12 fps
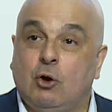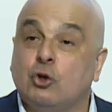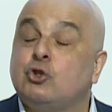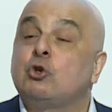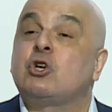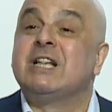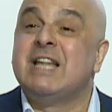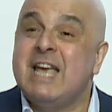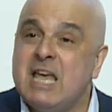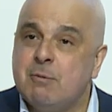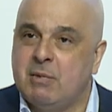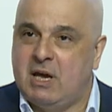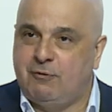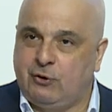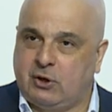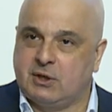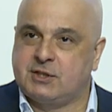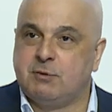or to claim
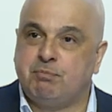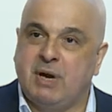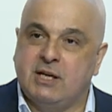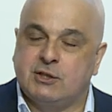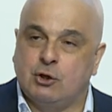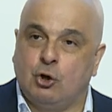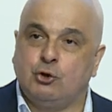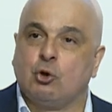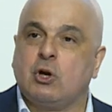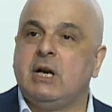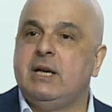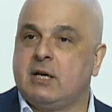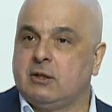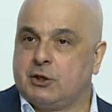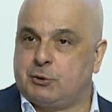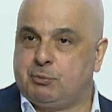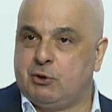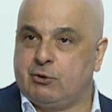efficacy based on your clinical
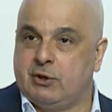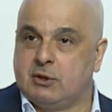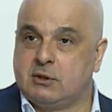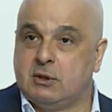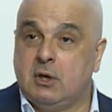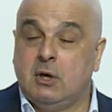experience.